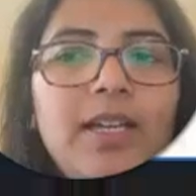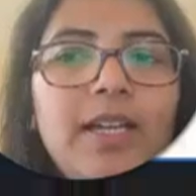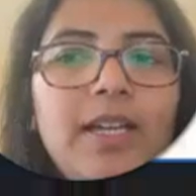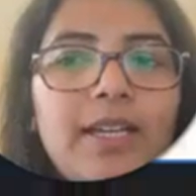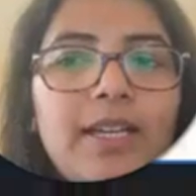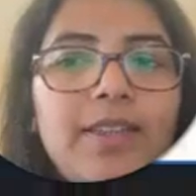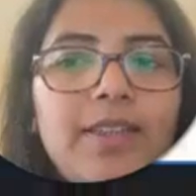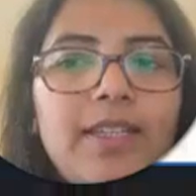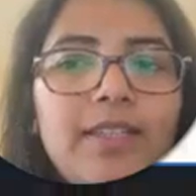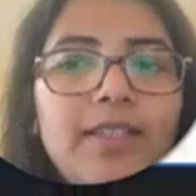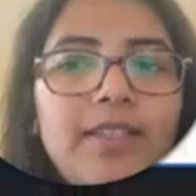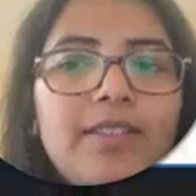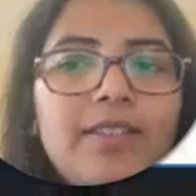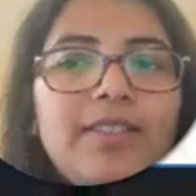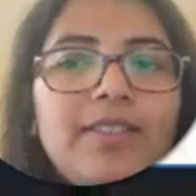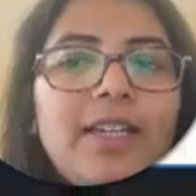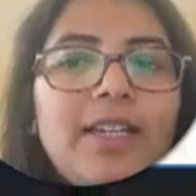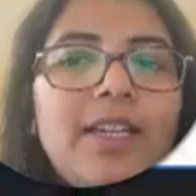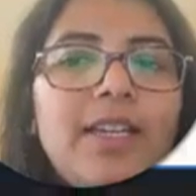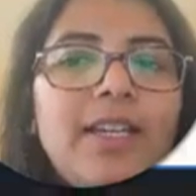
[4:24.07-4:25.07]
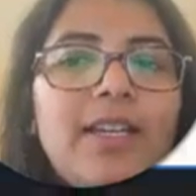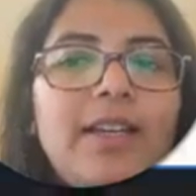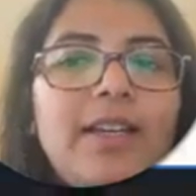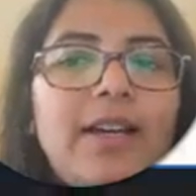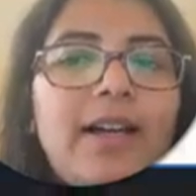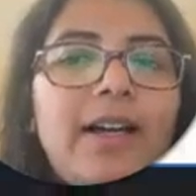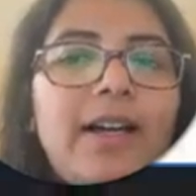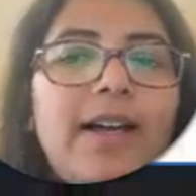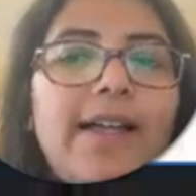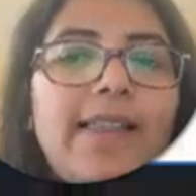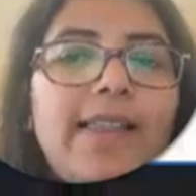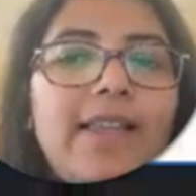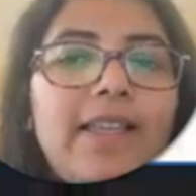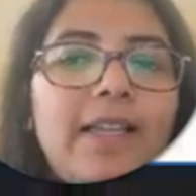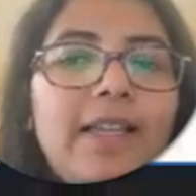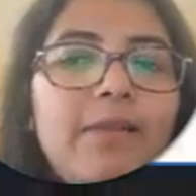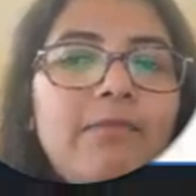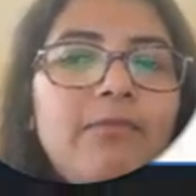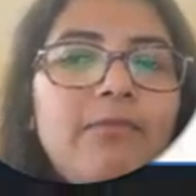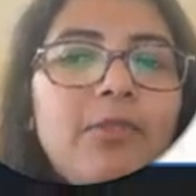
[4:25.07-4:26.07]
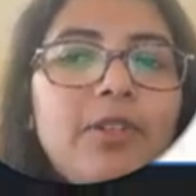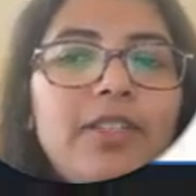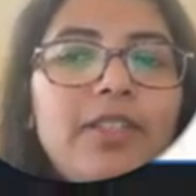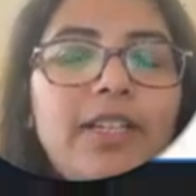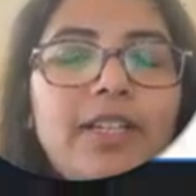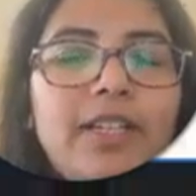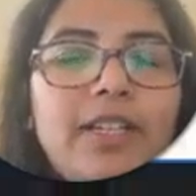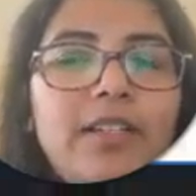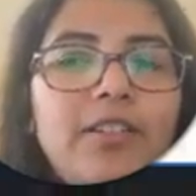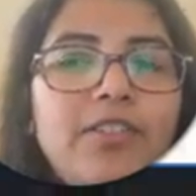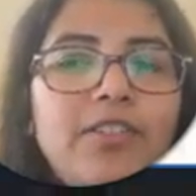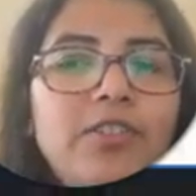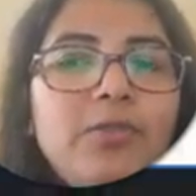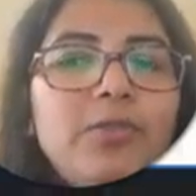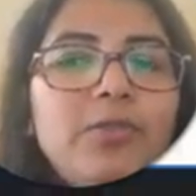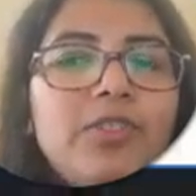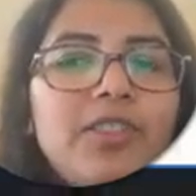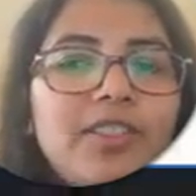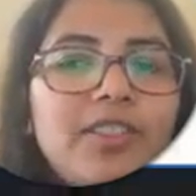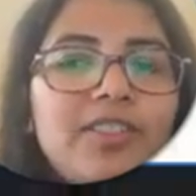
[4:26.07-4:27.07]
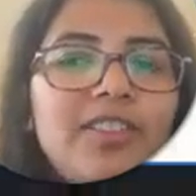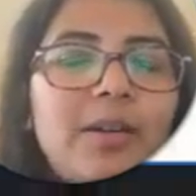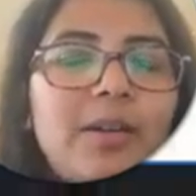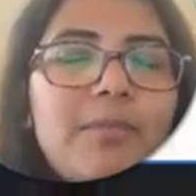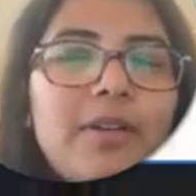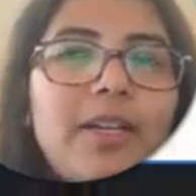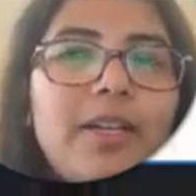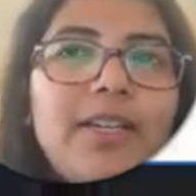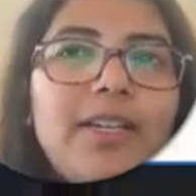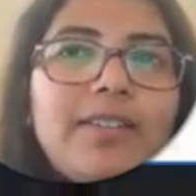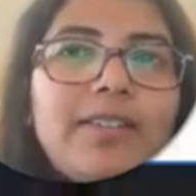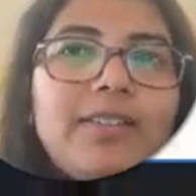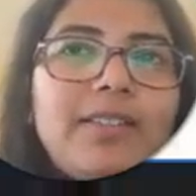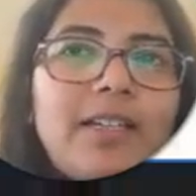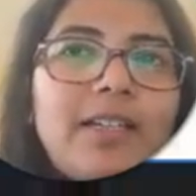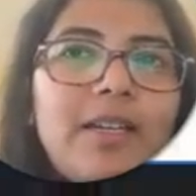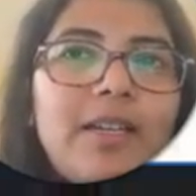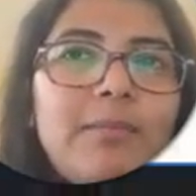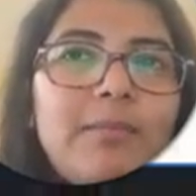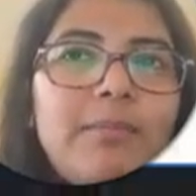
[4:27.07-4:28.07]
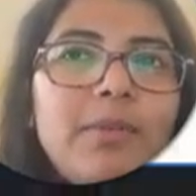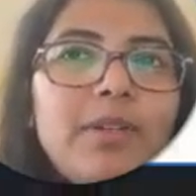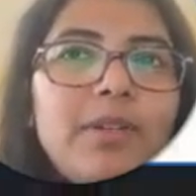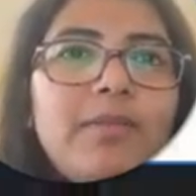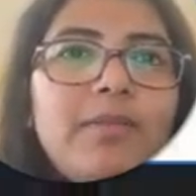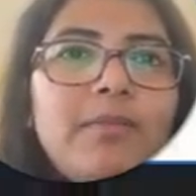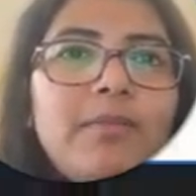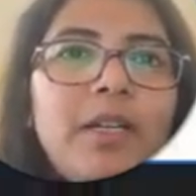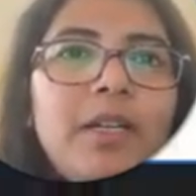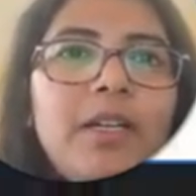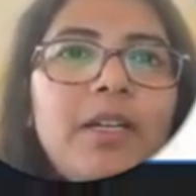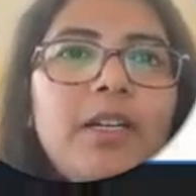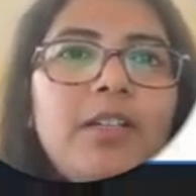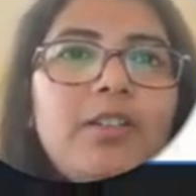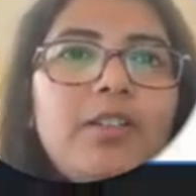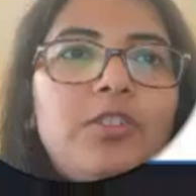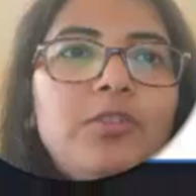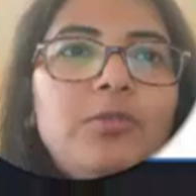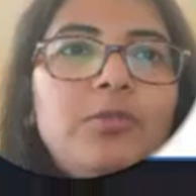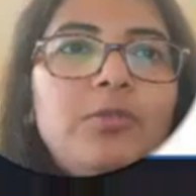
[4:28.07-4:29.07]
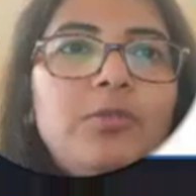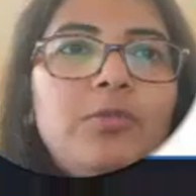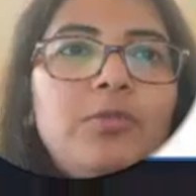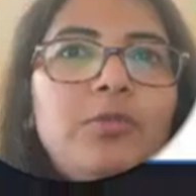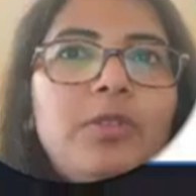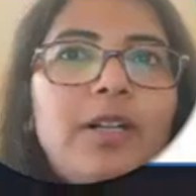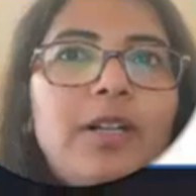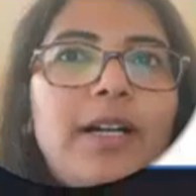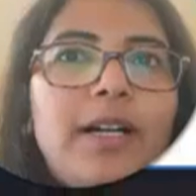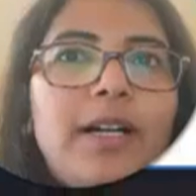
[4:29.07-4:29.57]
And then the second LLM would then use the summary as the input to